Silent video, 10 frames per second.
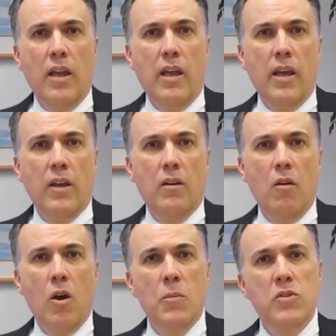and
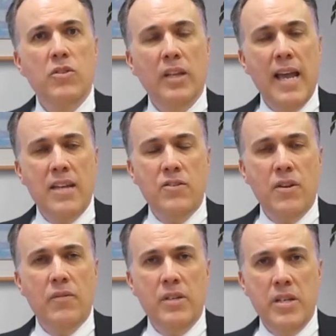almost the last
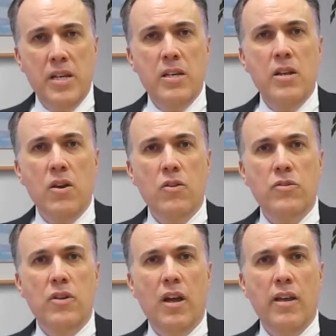17
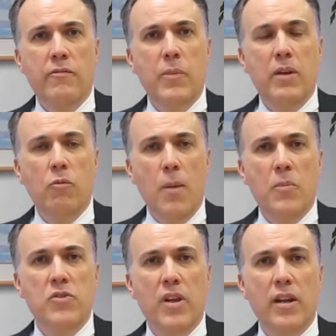years I've been
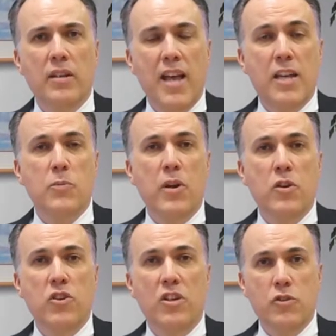representing
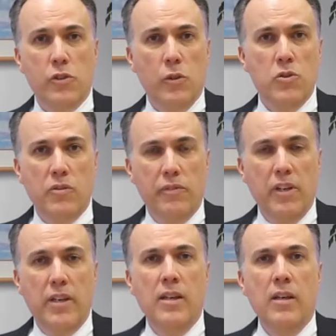taxpayers
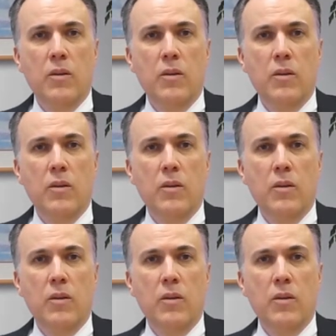exclusively